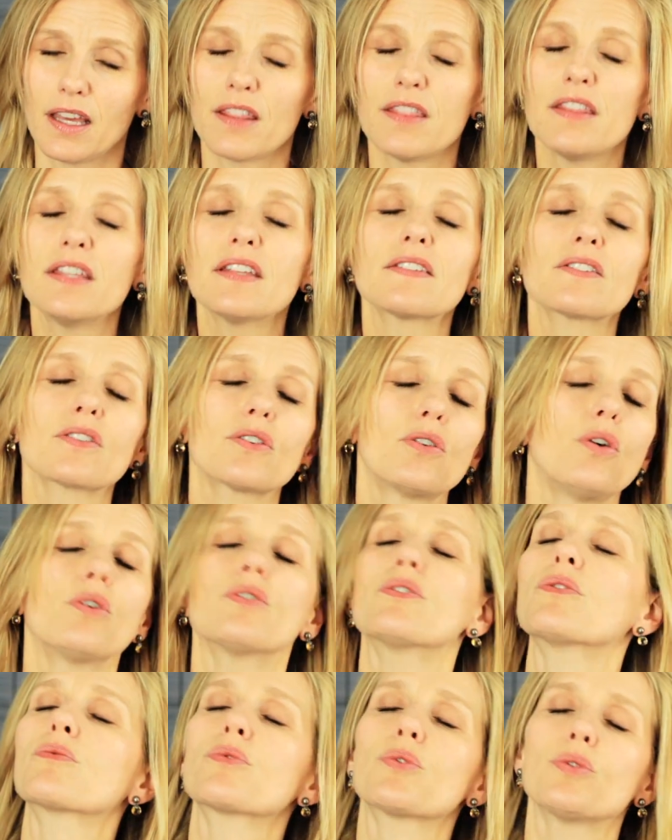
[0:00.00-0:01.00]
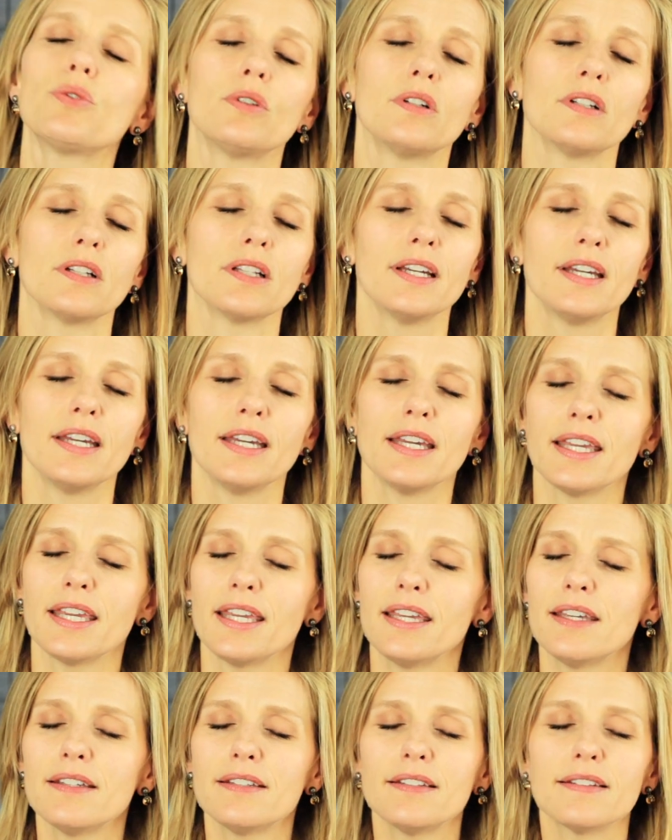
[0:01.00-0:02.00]
This golden rule
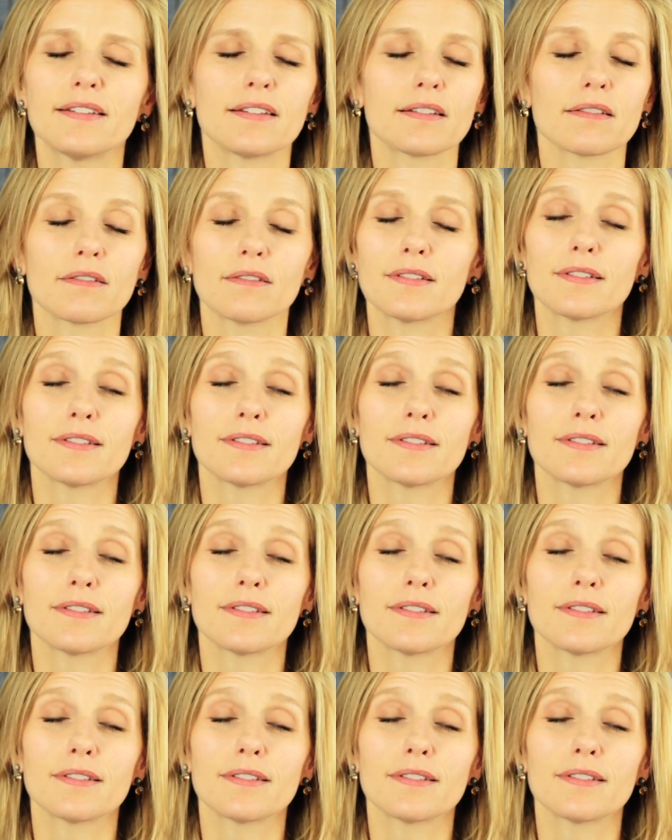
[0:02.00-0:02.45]
is